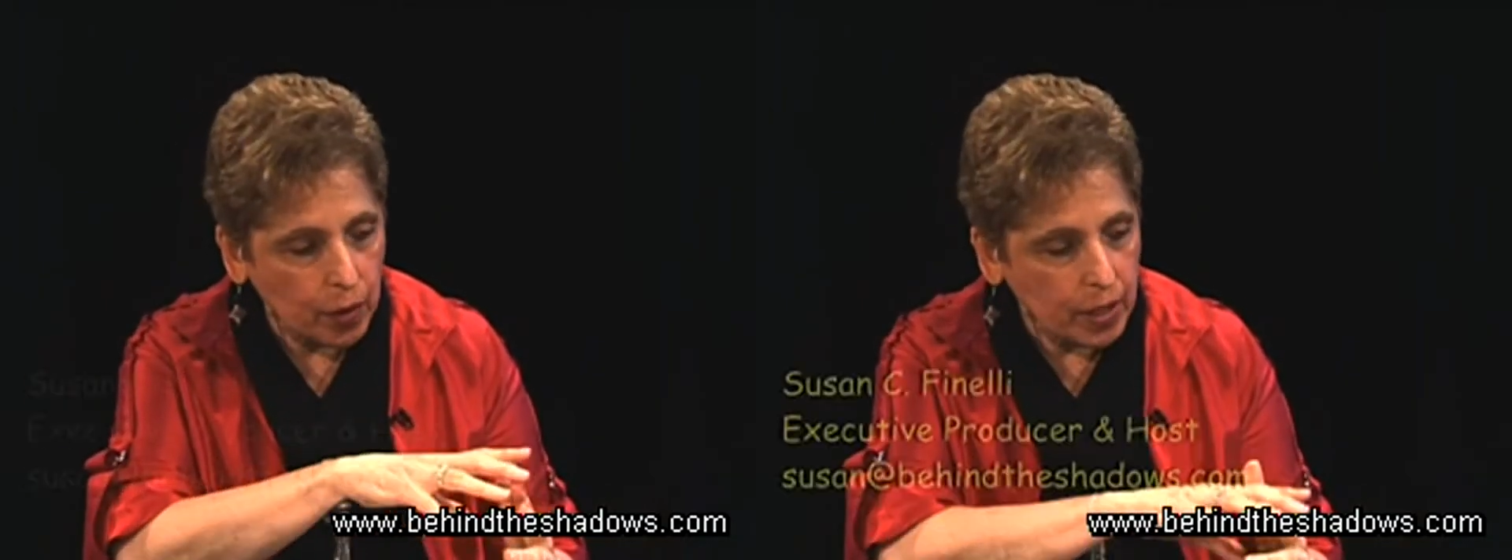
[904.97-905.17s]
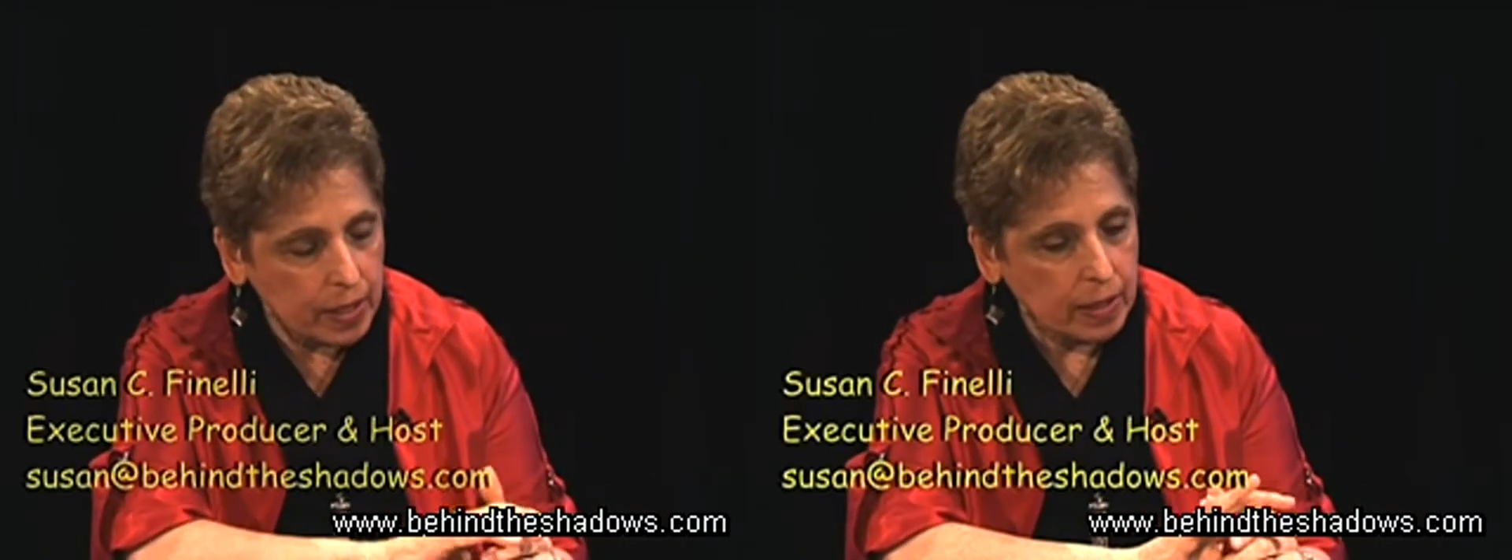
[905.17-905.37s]

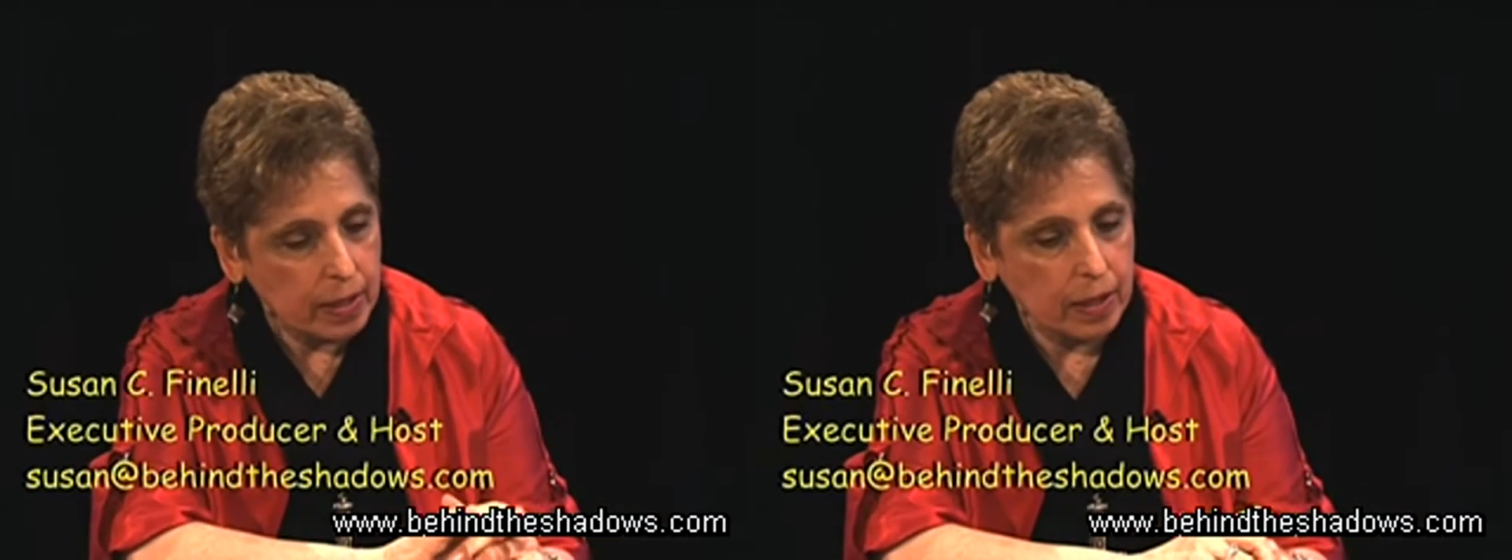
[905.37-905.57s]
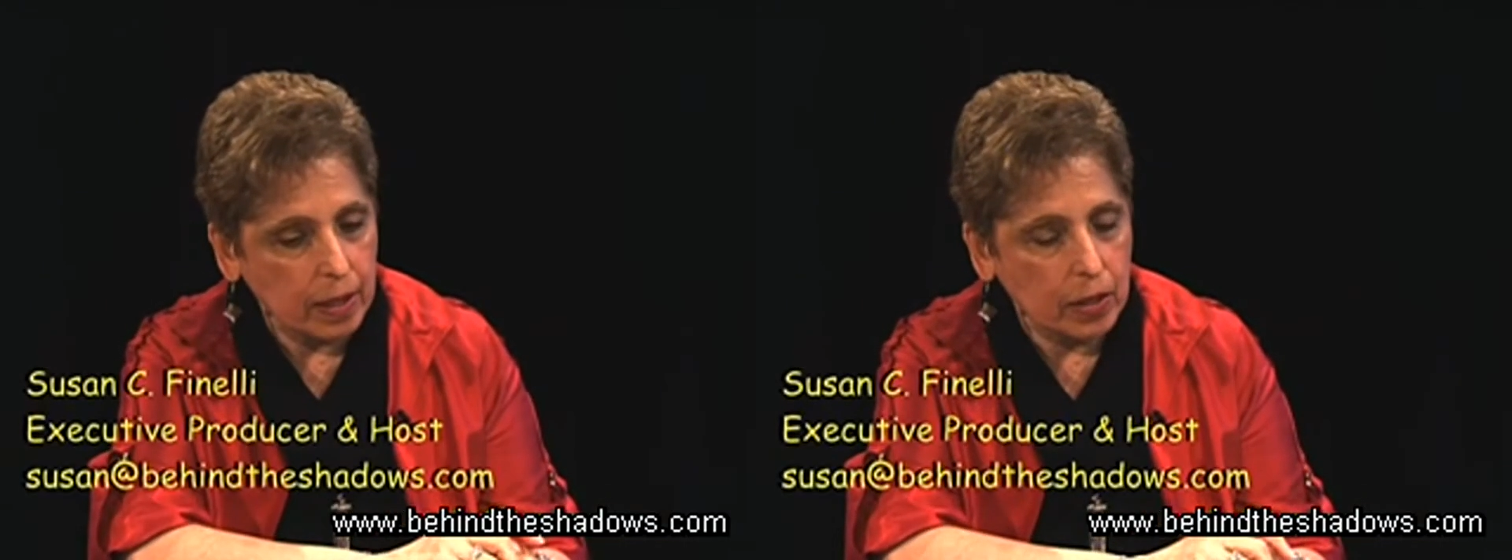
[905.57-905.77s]

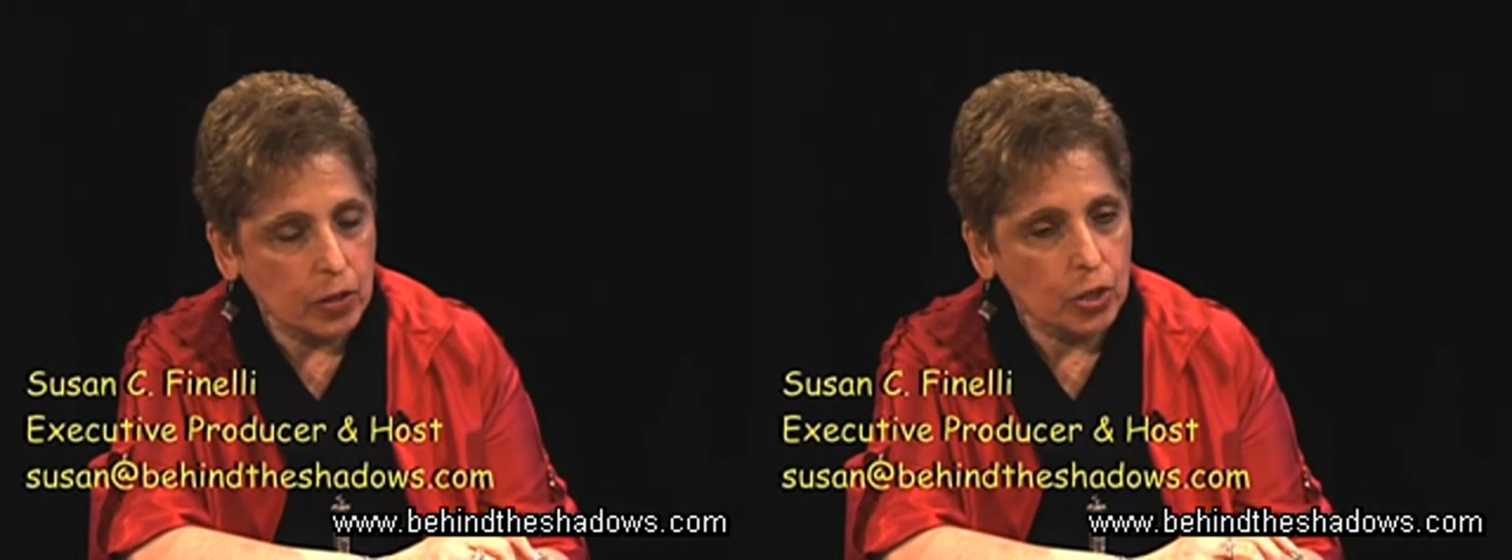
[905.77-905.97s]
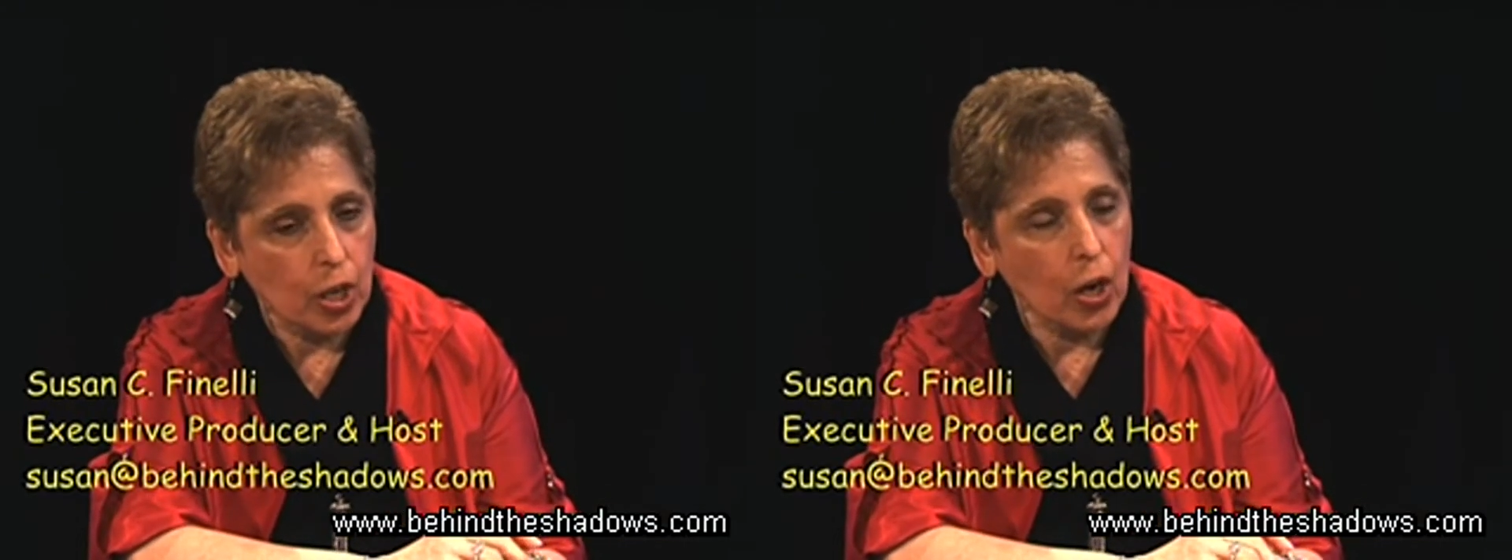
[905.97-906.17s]
this
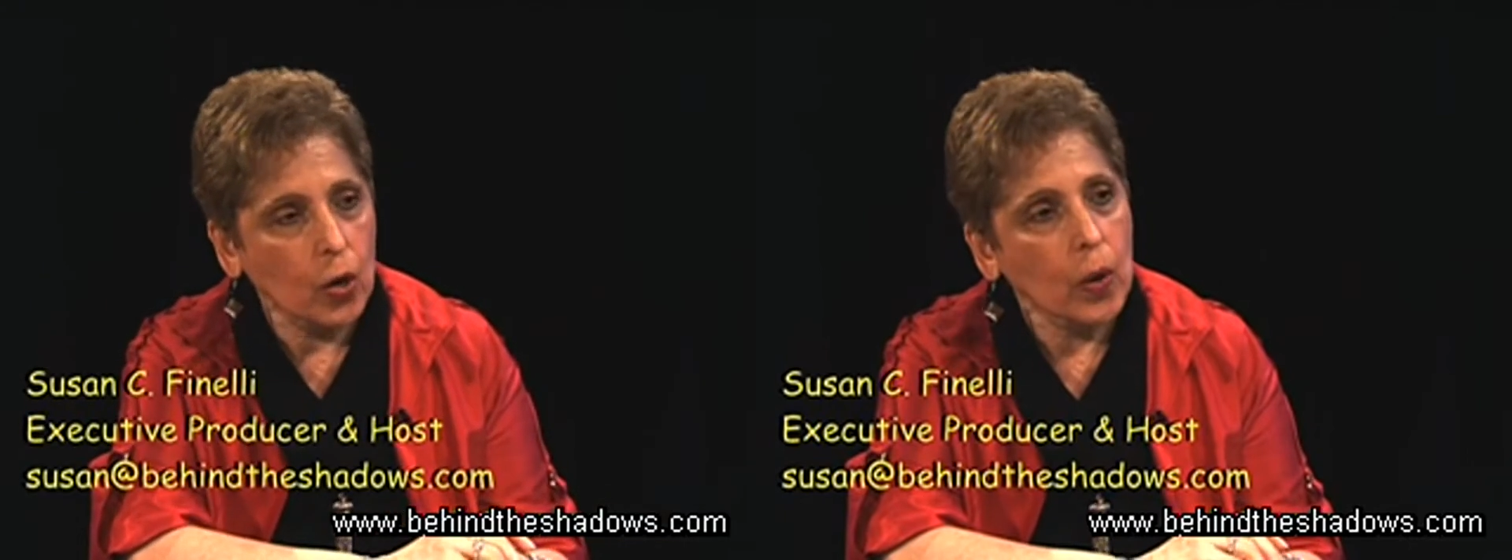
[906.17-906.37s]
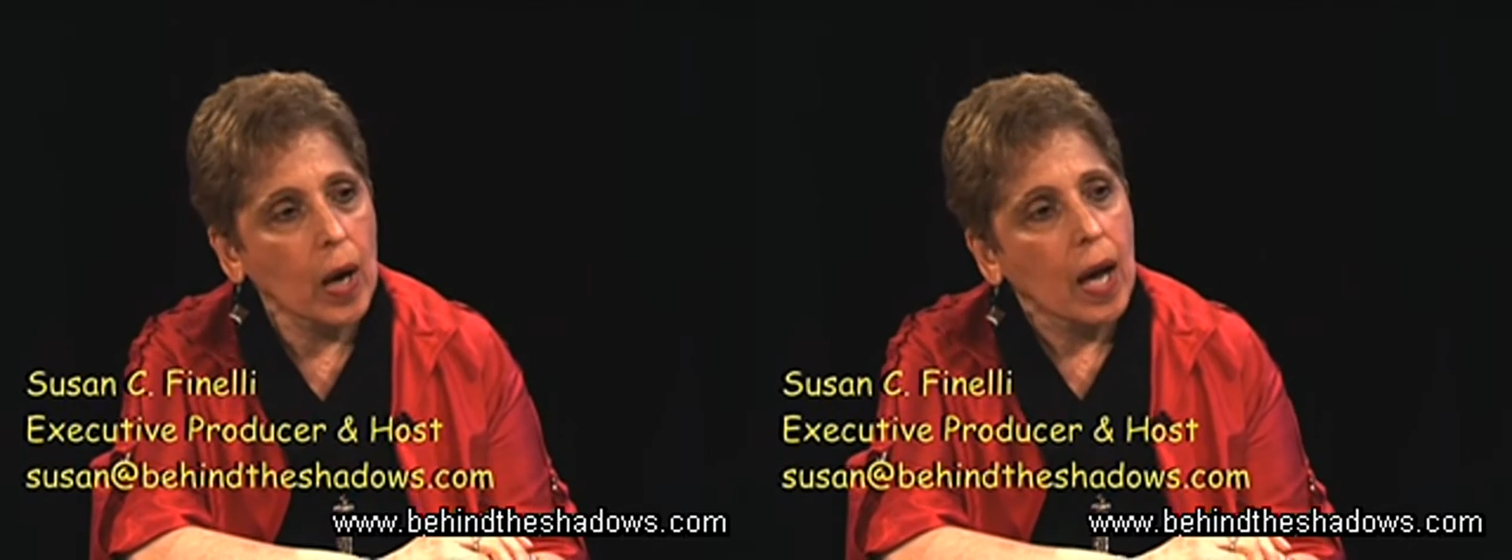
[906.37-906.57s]

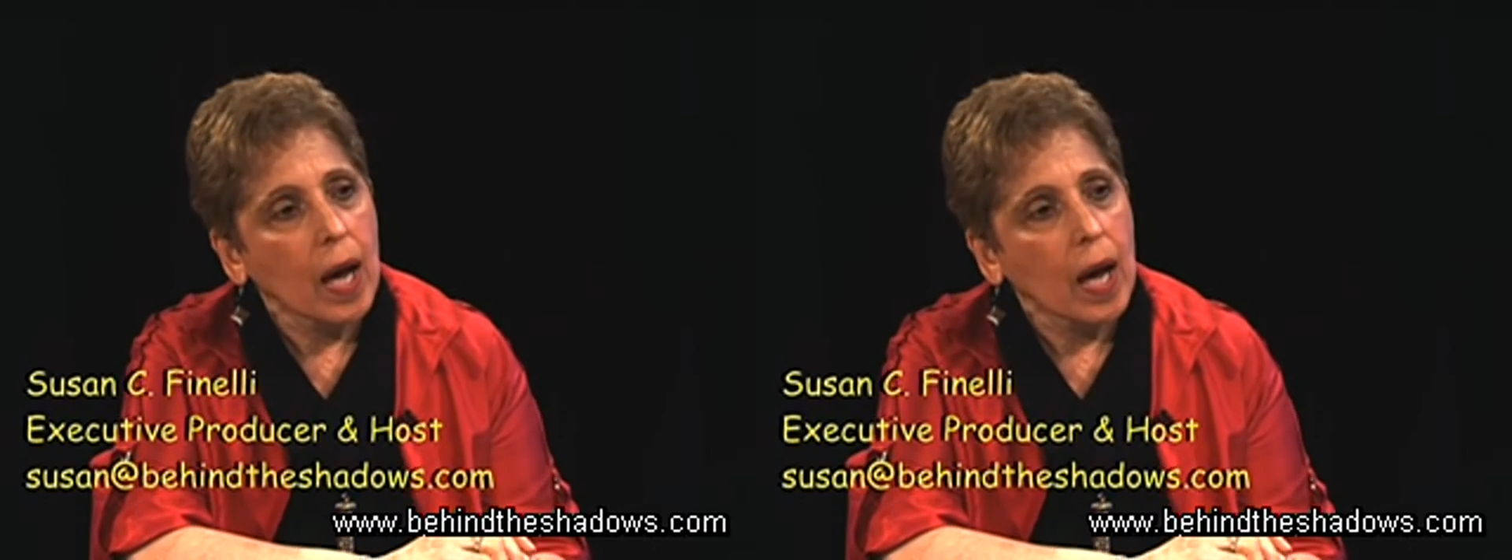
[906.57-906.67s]
show,